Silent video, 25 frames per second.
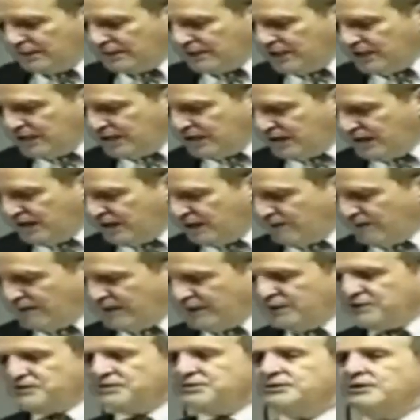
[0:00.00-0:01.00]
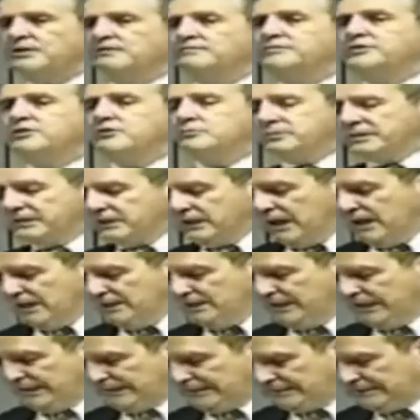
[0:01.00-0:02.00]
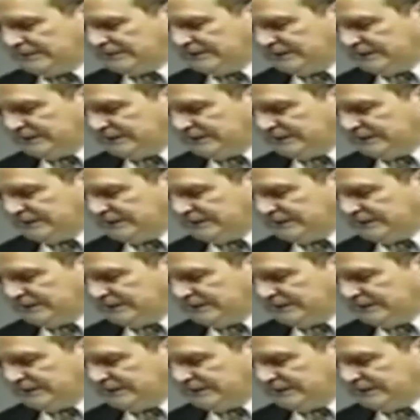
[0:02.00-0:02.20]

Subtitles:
key areas of human conduct.